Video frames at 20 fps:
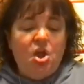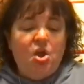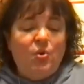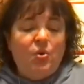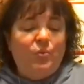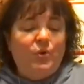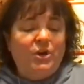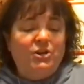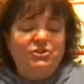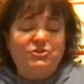
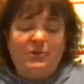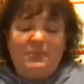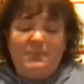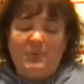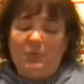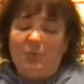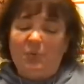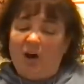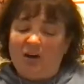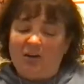We're
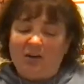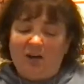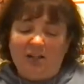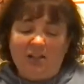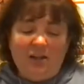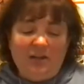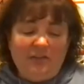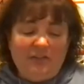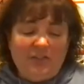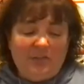dripping water all
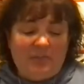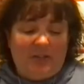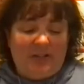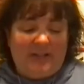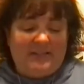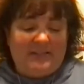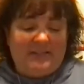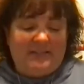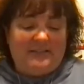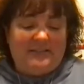over the
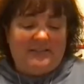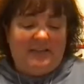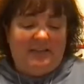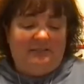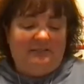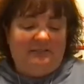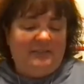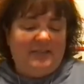place, I said.